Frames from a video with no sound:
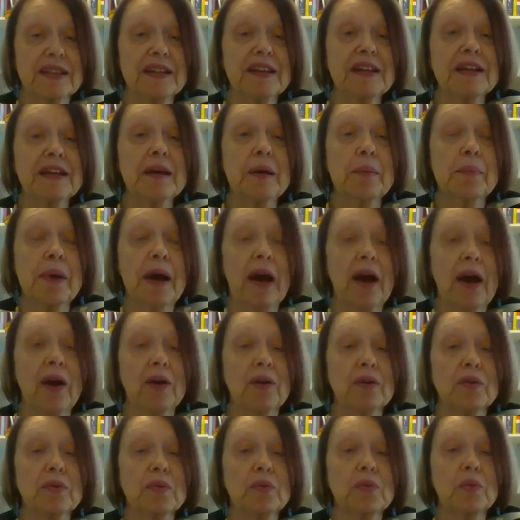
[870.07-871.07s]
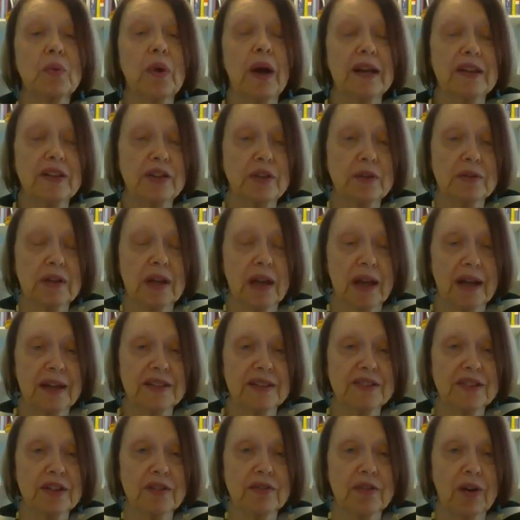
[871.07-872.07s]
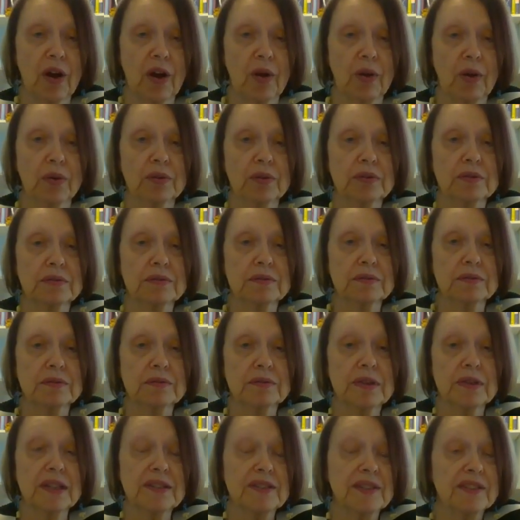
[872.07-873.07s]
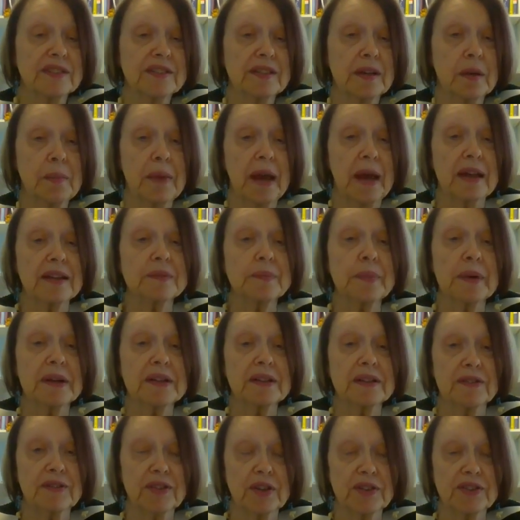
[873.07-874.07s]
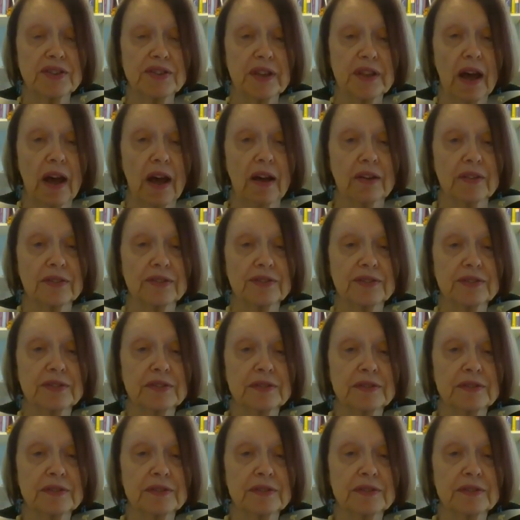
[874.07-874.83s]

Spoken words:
Think about what you'd like to grow. Is it some aspect of yourself?